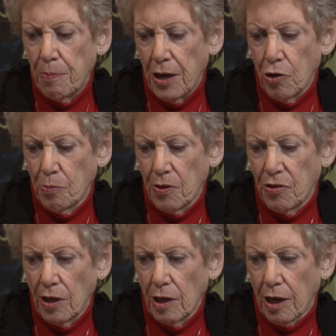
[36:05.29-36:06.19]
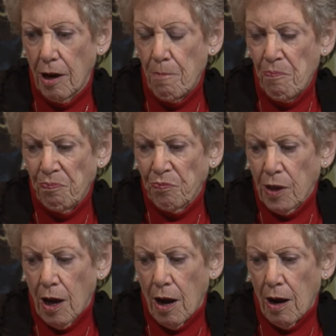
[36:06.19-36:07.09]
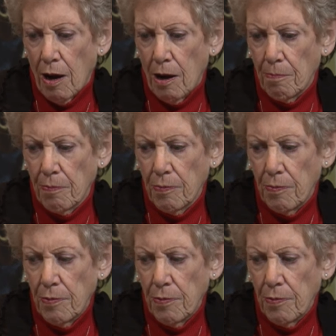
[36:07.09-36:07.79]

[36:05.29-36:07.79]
Peter's Basilica, um,